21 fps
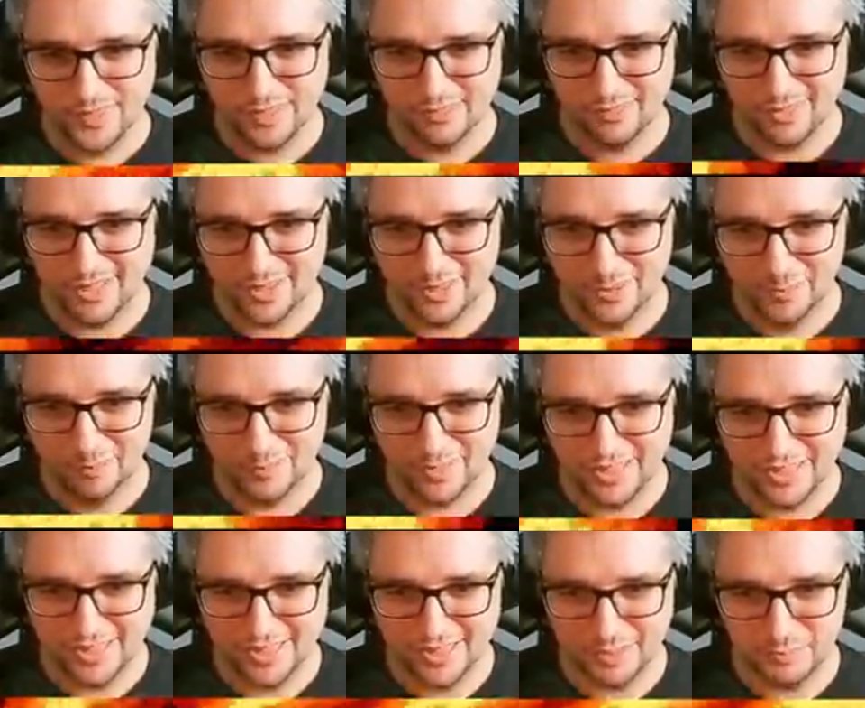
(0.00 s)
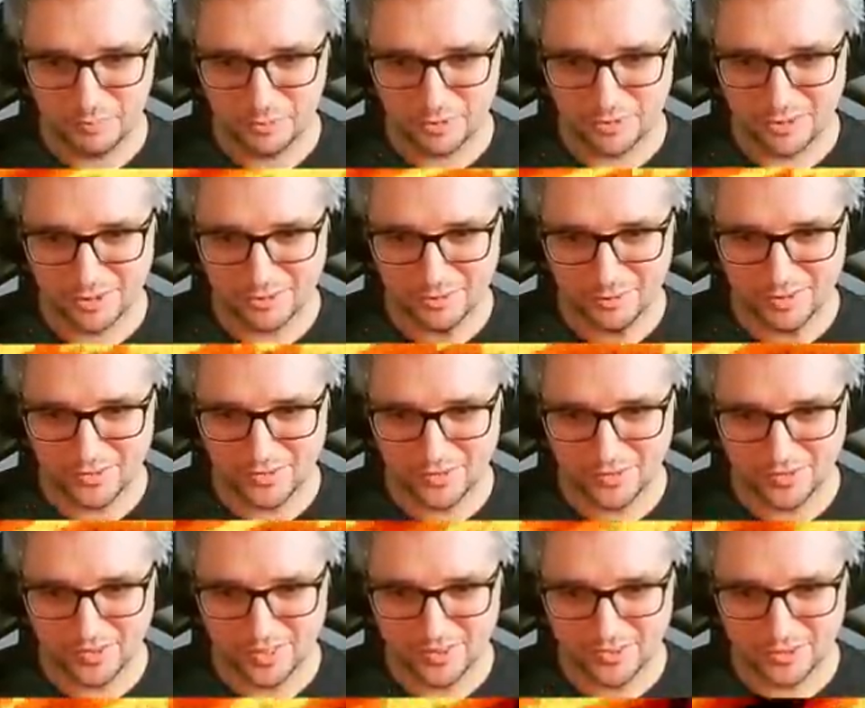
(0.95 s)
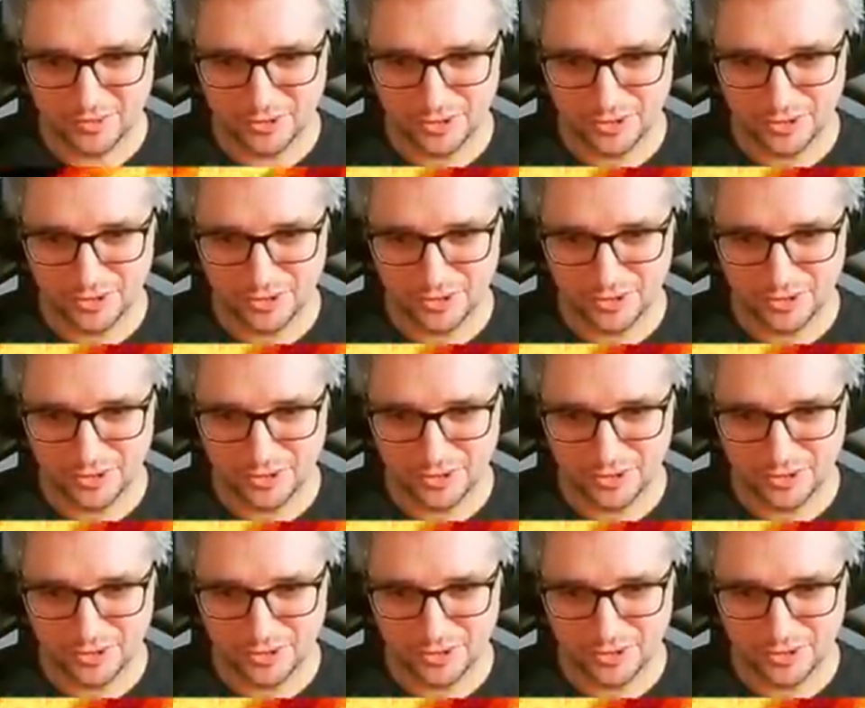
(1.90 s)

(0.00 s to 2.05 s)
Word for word: If I don't make any progress on this